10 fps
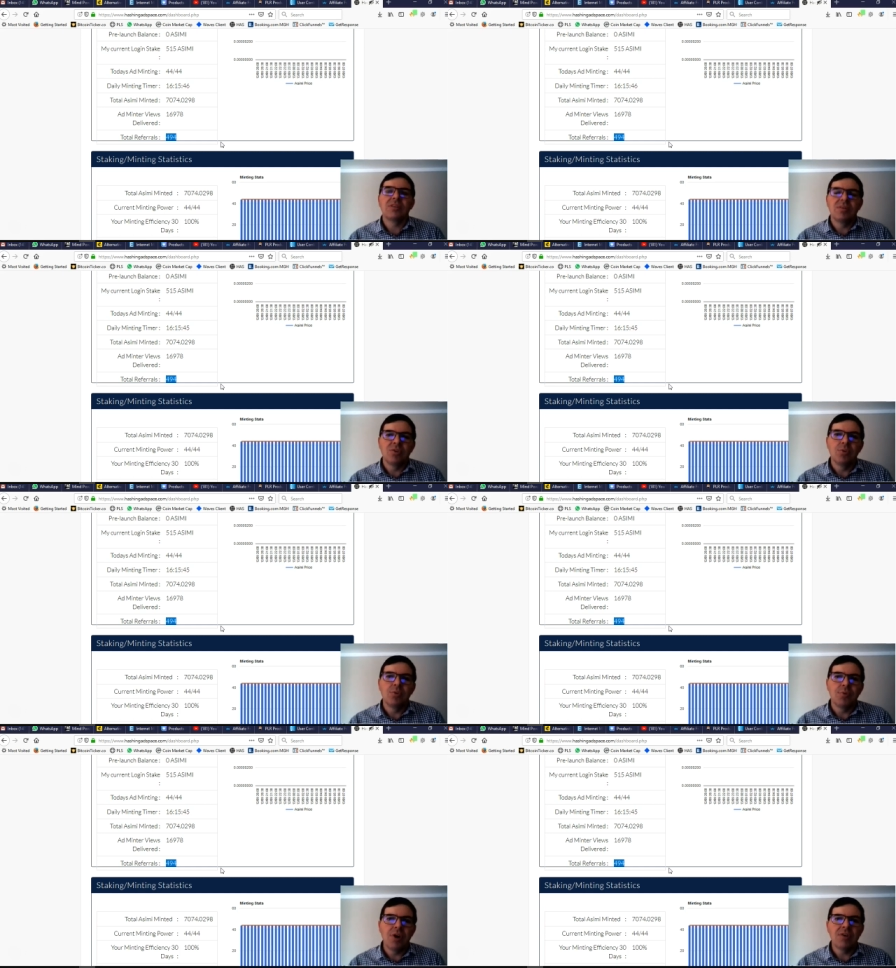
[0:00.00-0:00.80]
new
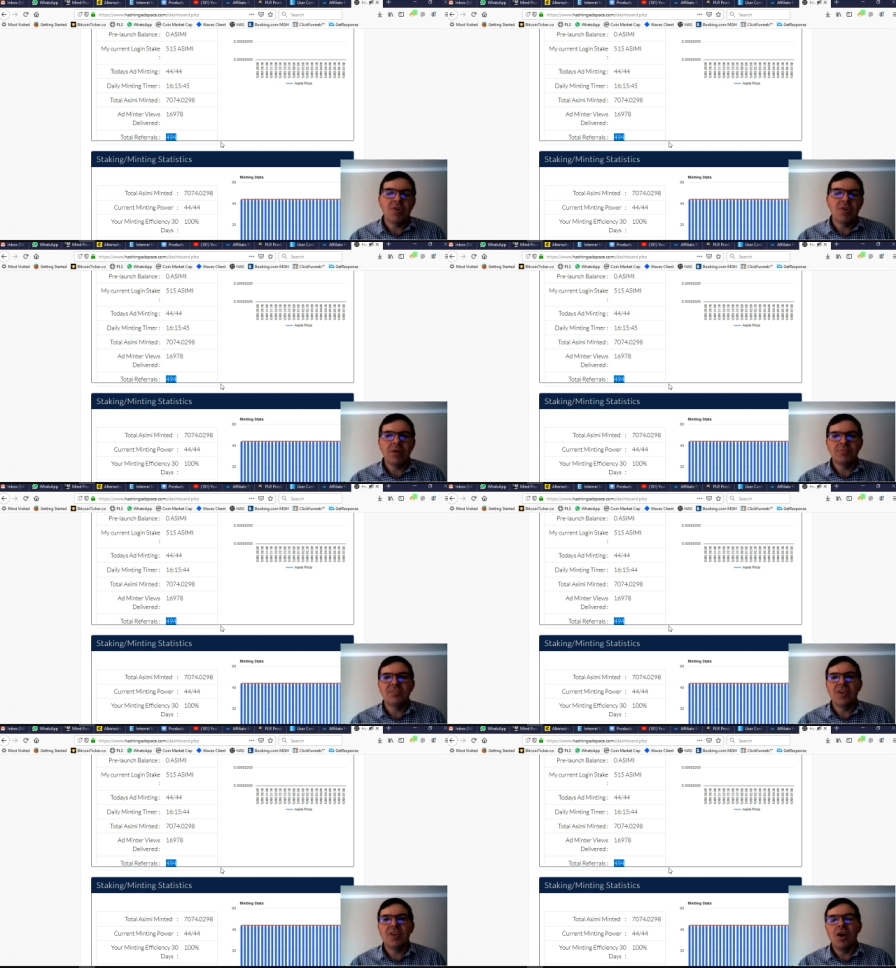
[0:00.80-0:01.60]

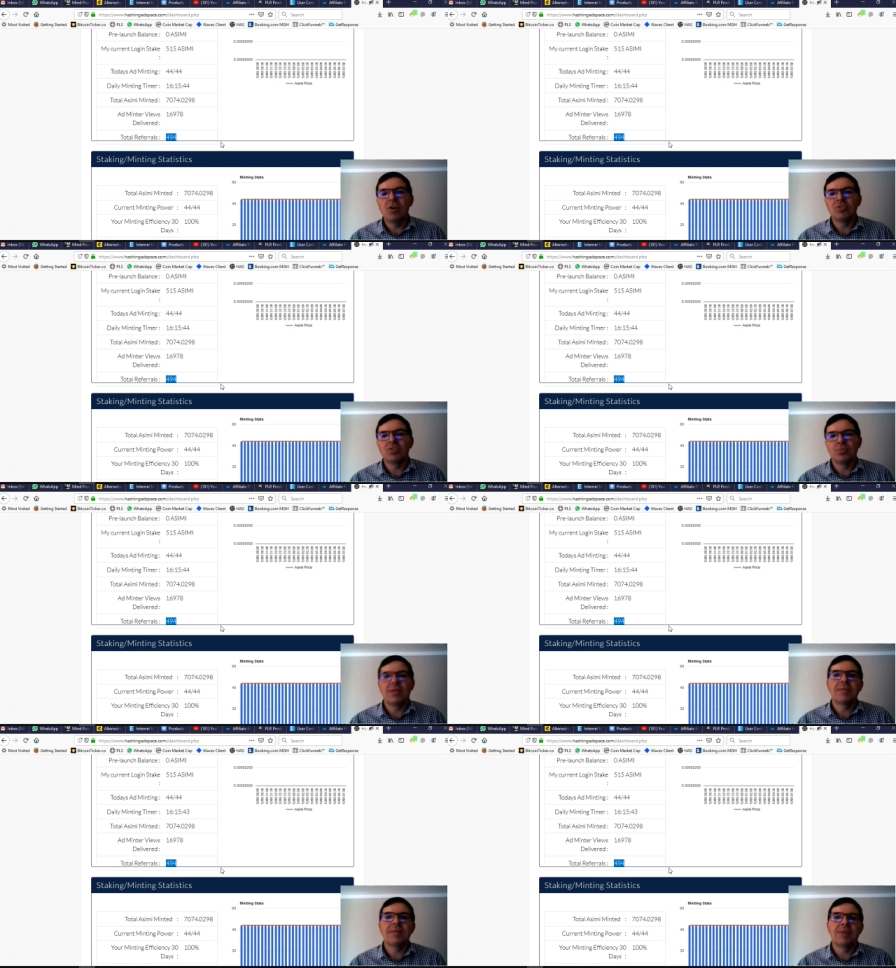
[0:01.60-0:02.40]
programs there are to
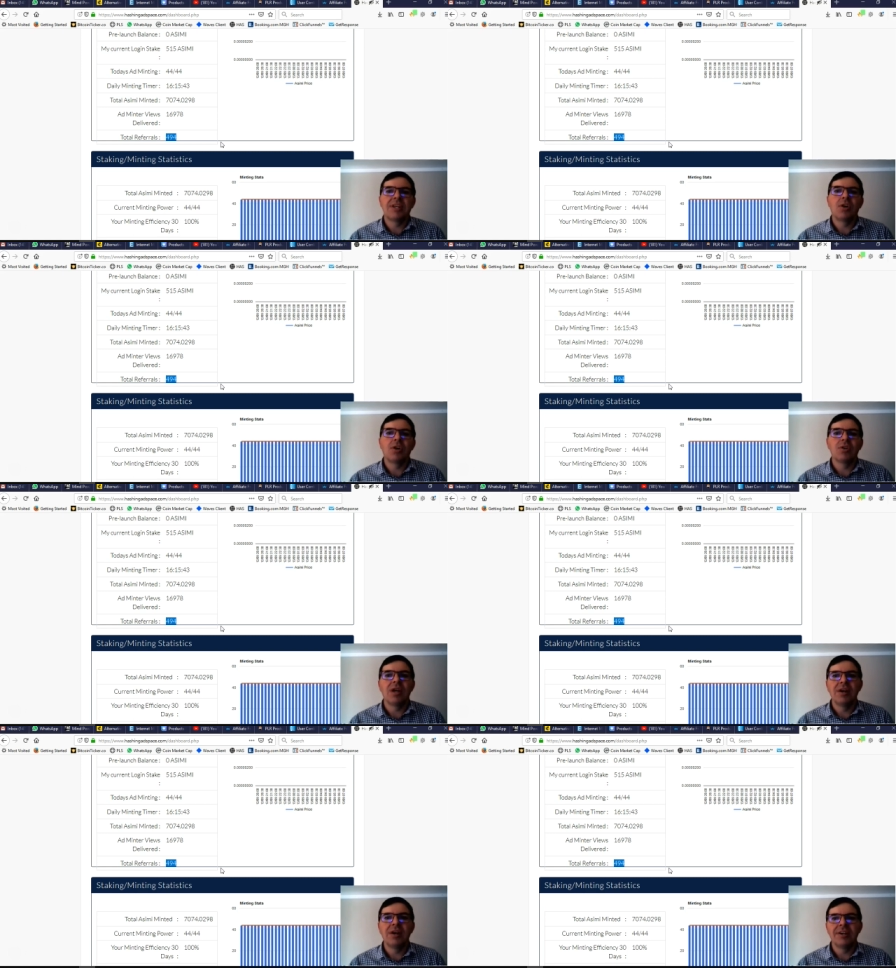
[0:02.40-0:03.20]
make money
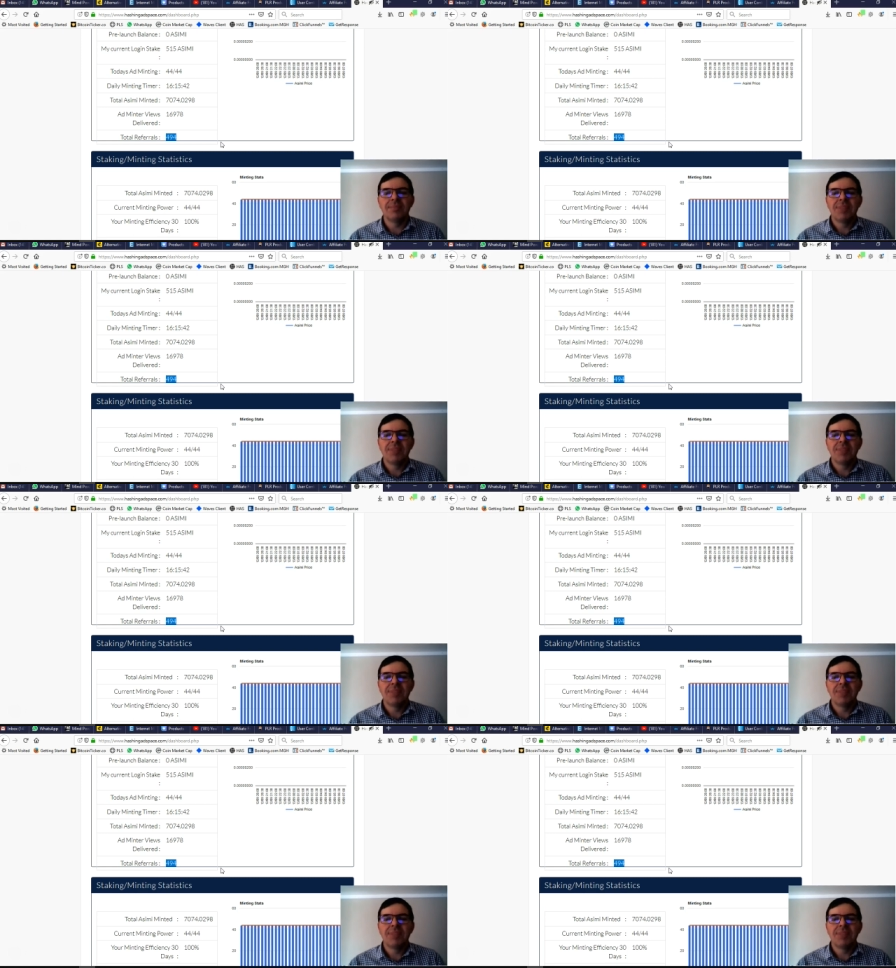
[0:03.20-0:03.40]
online.